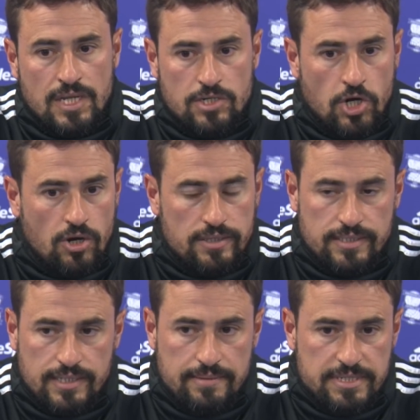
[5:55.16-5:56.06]
No,
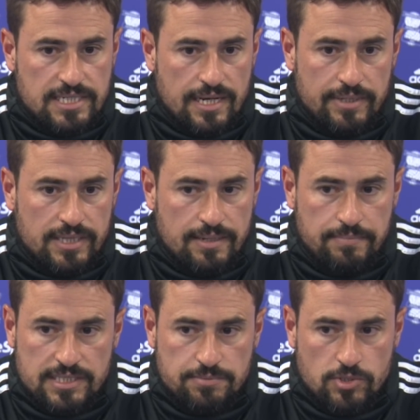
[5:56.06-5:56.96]
the game is leveled up.
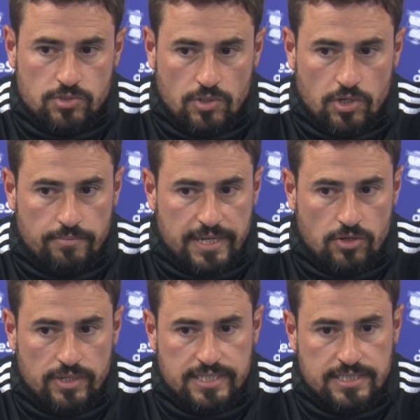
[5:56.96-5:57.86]
I spoke to a lot of my
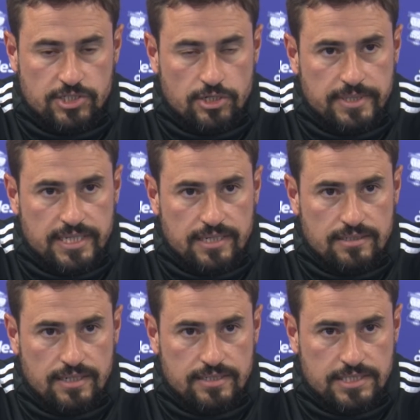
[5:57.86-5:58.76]
colleagues in Germany
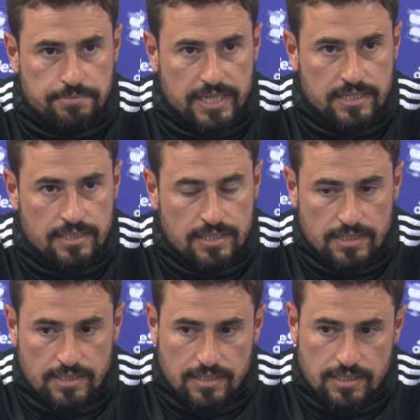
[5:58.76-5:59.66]
and in Spain.
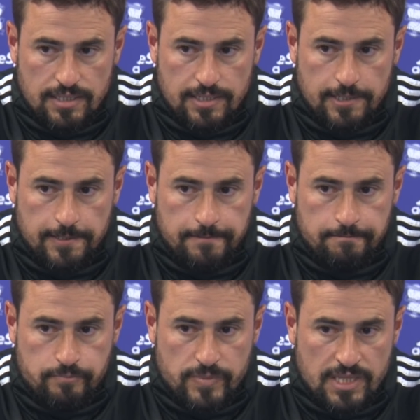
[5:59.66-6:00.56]

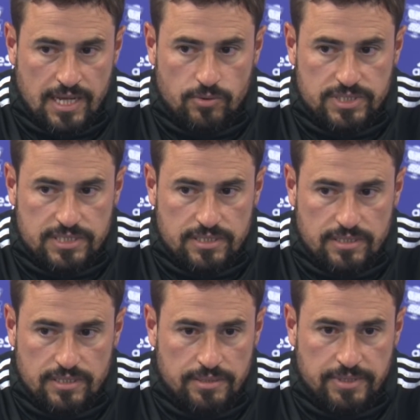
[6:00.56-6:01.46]
Now it's
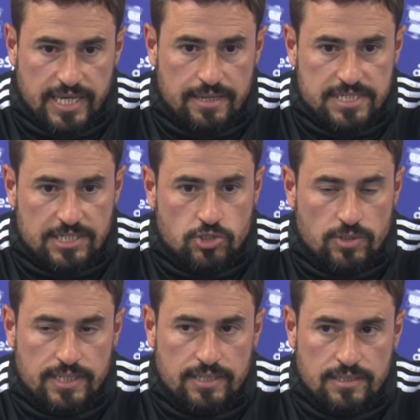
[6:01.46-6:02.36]
even games,
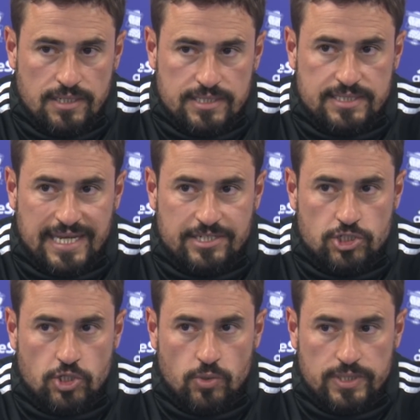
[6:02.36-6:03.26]
actually, stats show